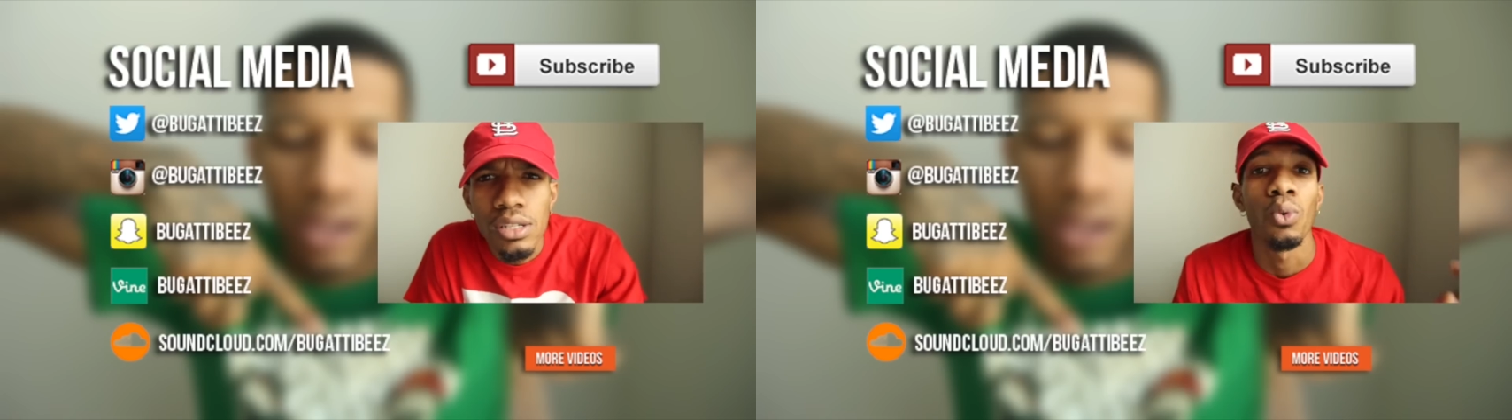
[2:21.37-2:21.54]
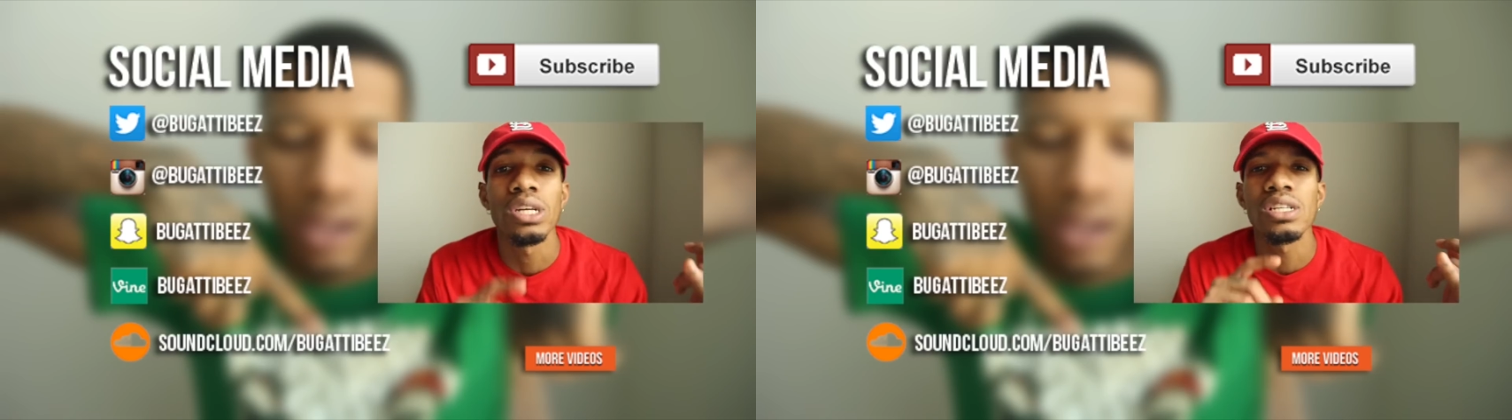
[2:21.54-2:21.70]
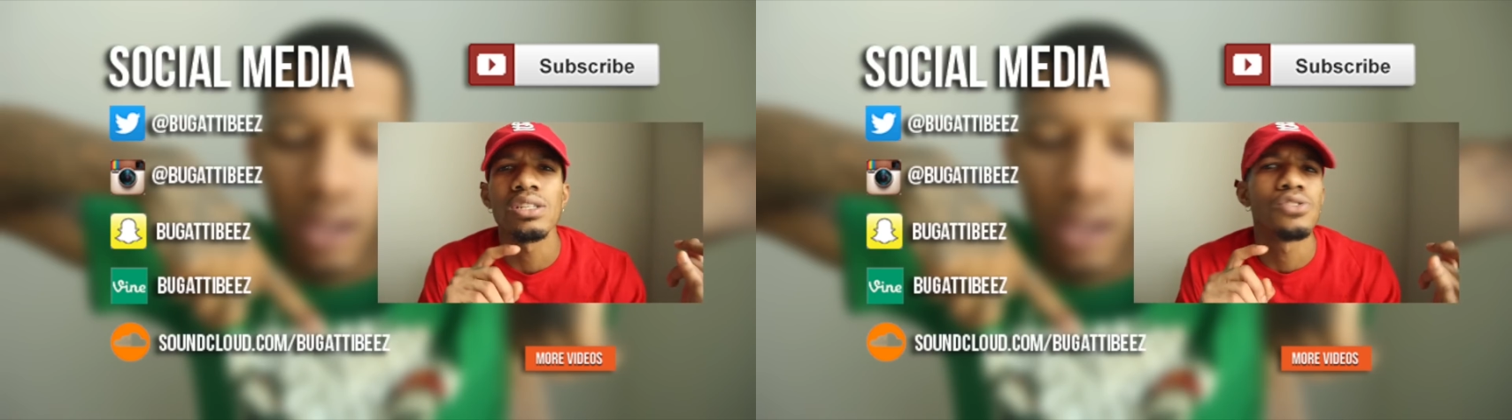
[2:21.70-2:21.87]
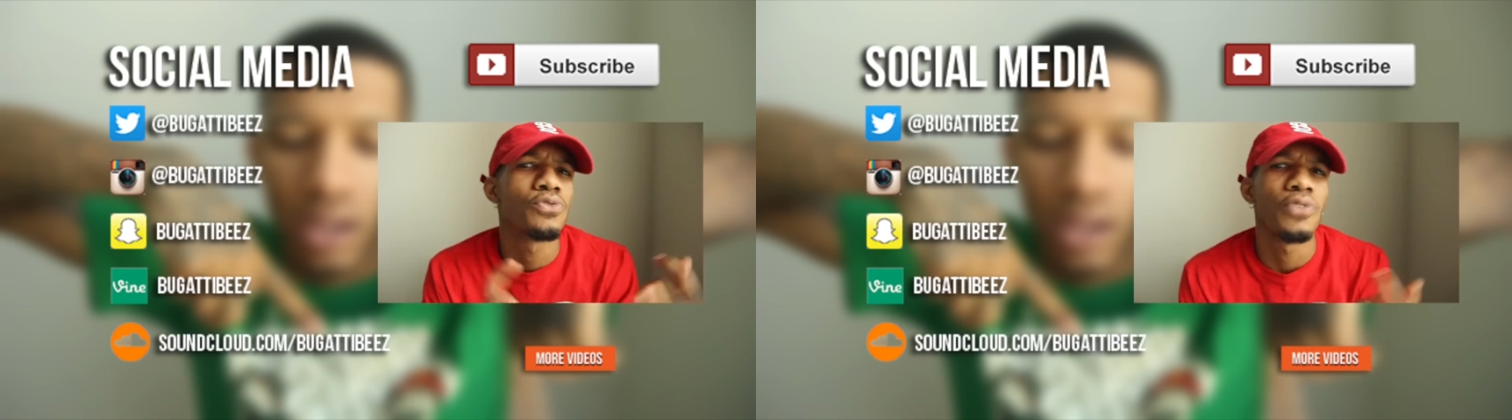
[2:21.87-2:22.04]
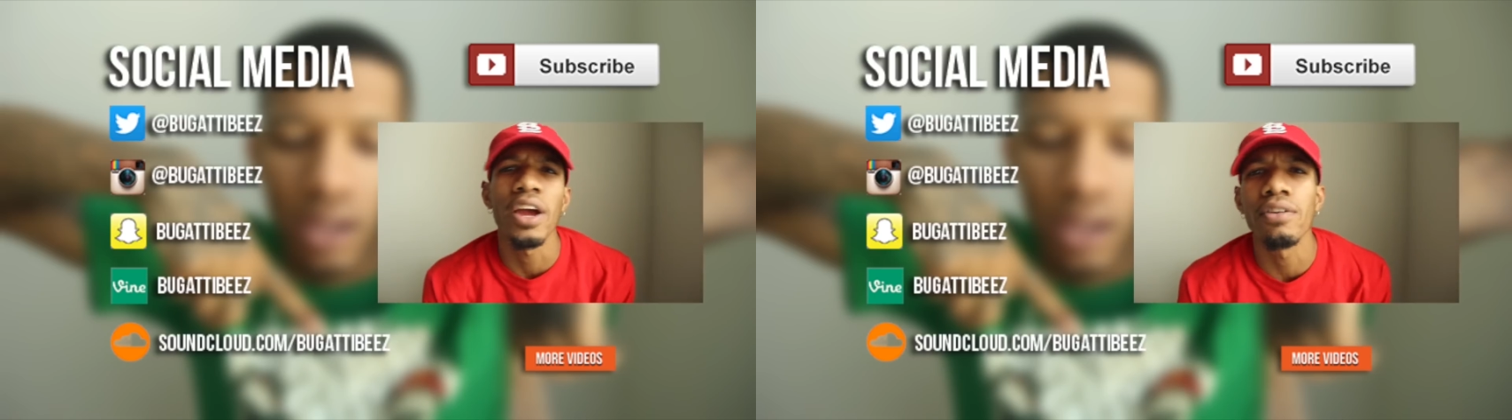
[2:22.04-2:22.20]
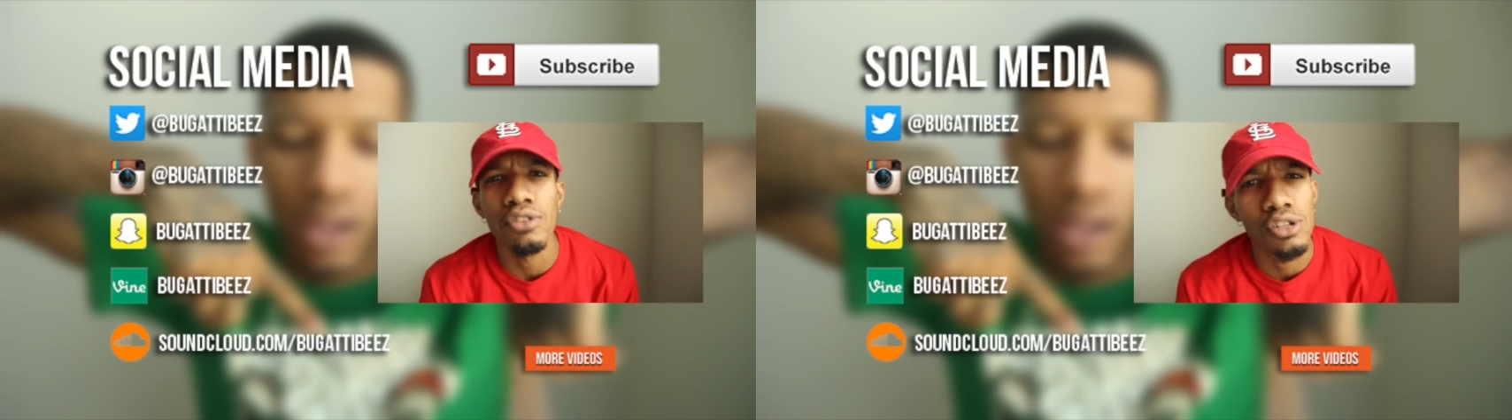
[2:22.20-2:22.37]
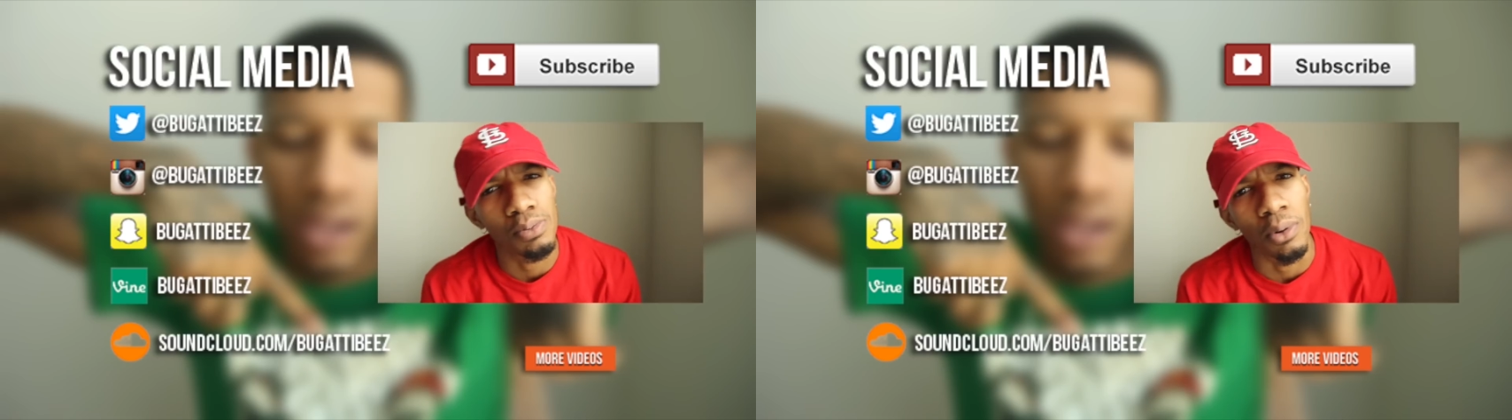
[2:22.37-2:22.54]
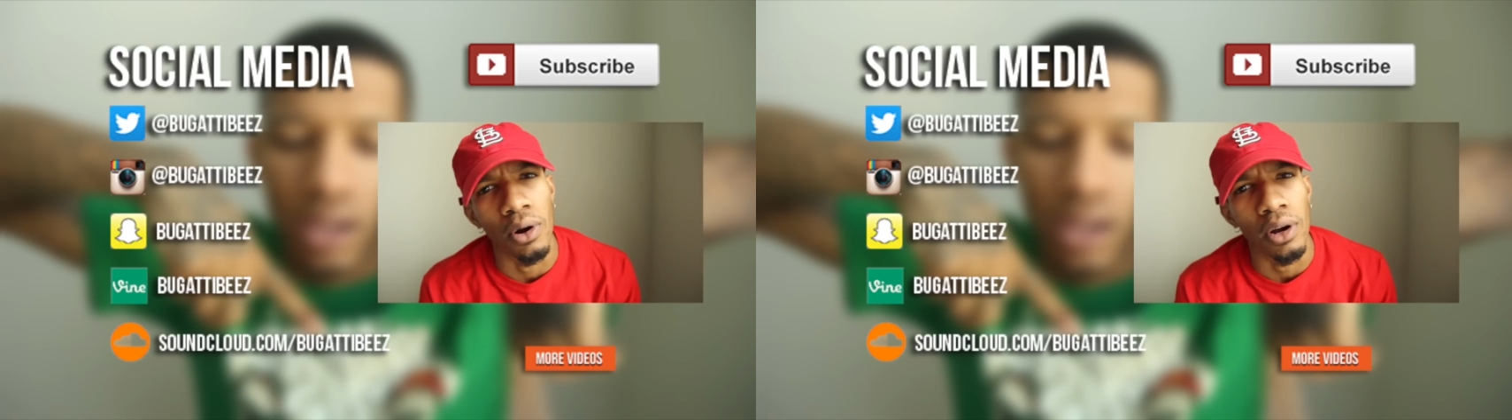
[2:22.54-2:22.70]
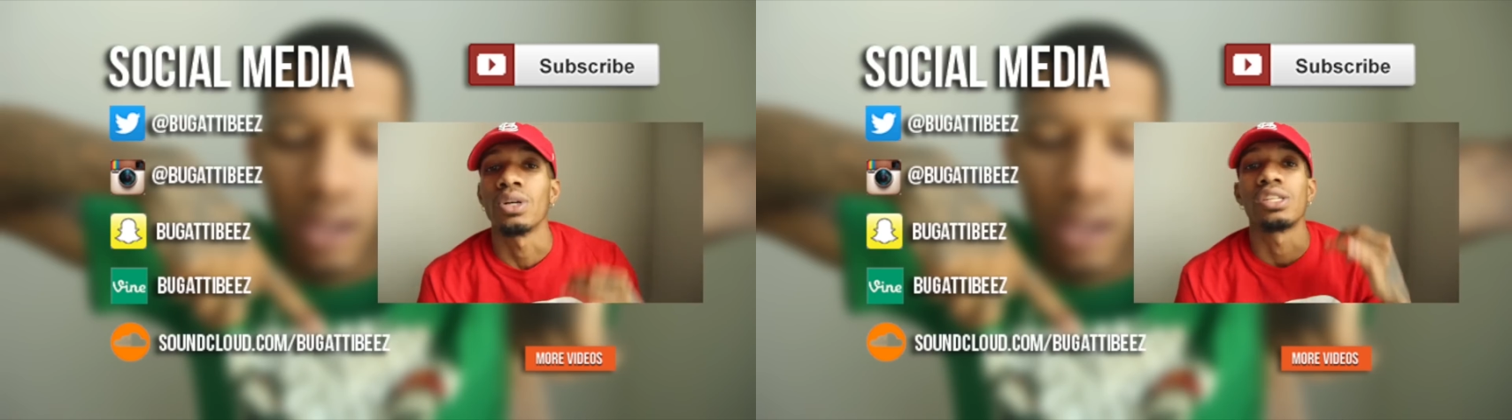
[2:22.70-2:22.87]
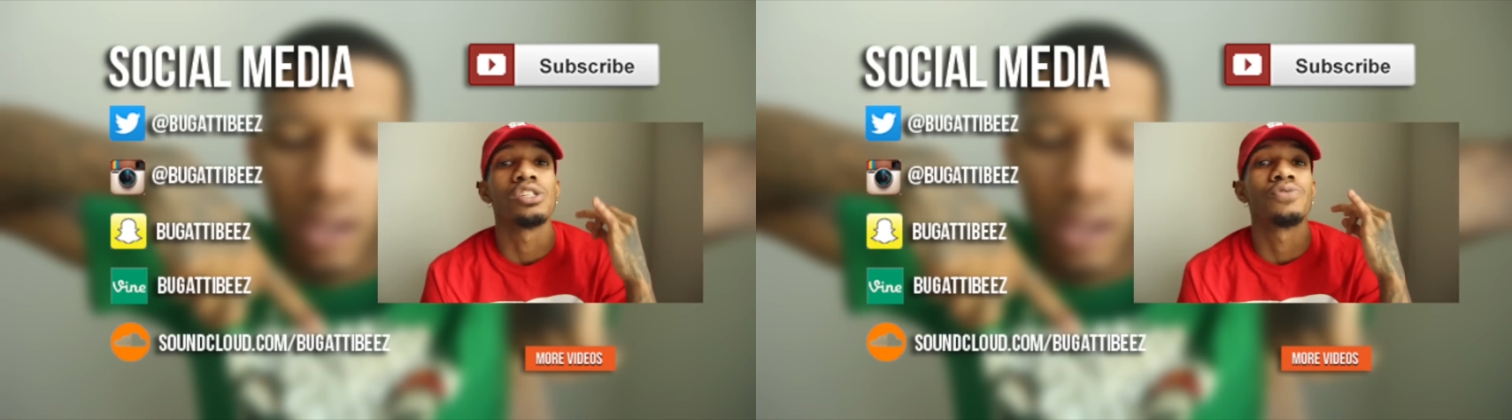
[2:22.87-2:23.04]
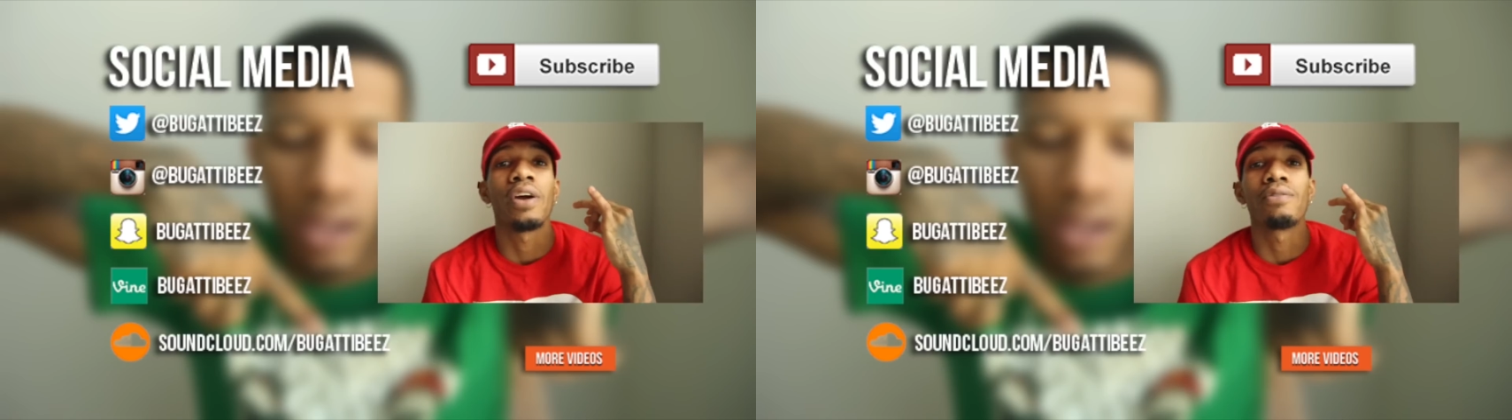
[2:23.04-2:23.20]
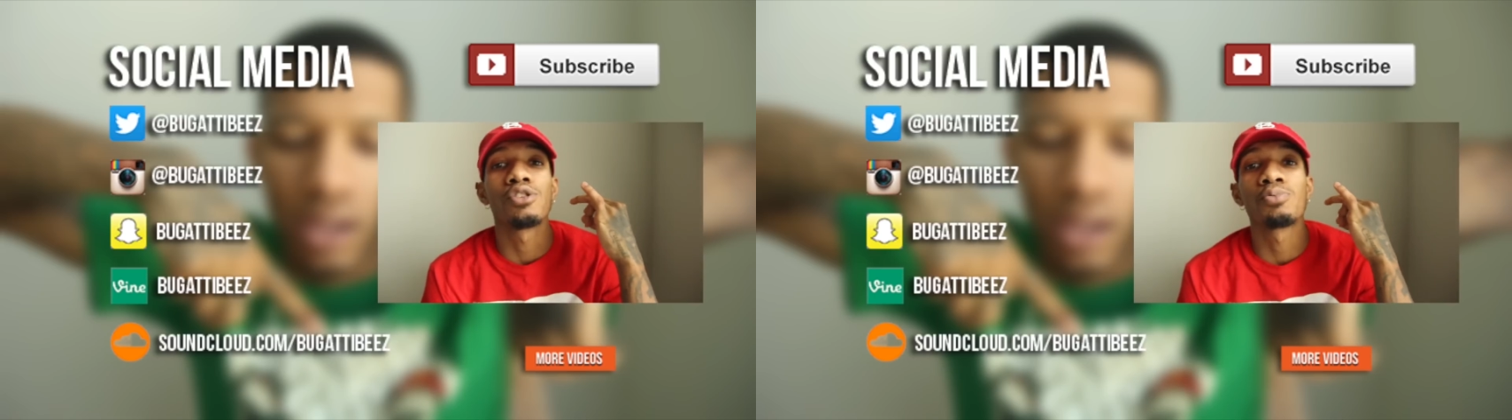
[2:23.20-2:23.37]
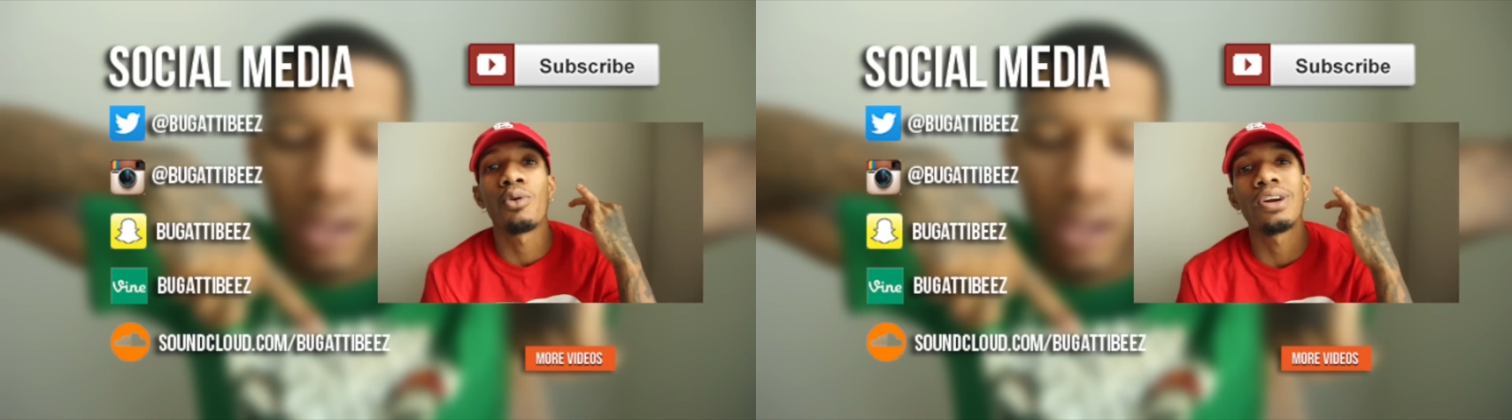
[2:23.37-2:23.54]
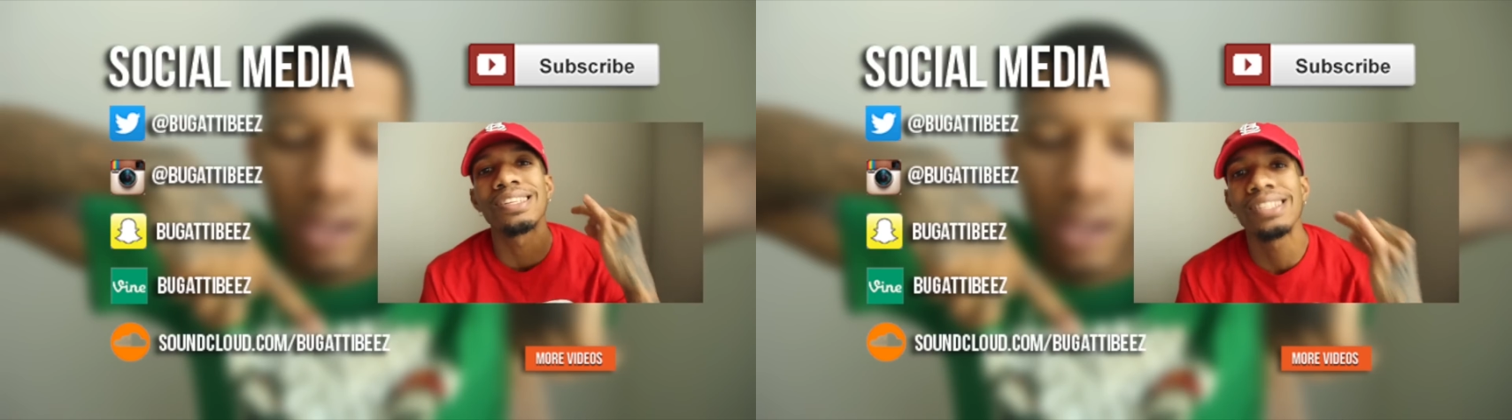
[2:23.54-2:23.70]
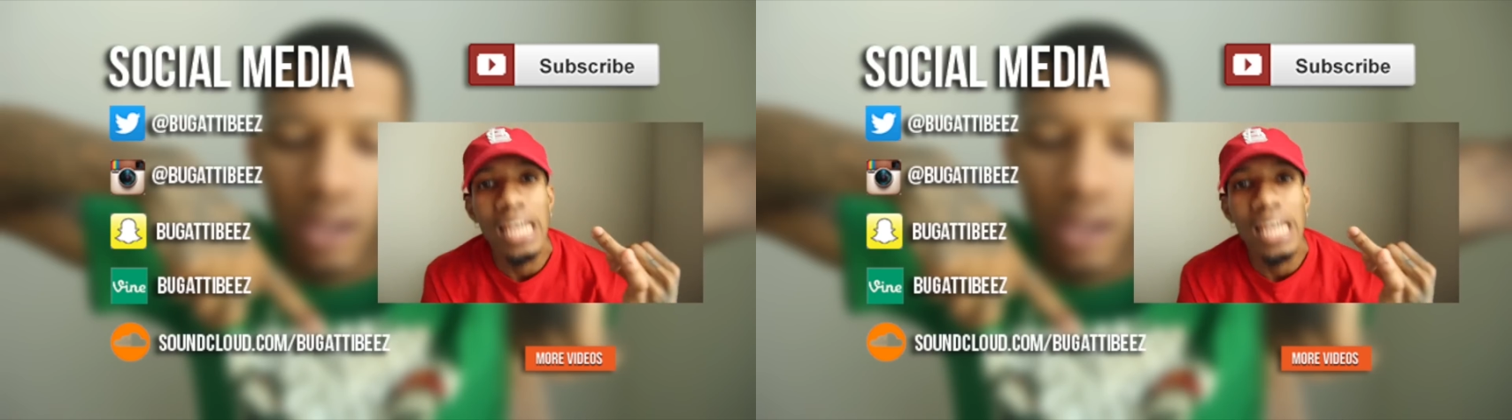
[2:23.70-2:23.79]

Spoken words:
What's his favorite sport? What's his favorite sports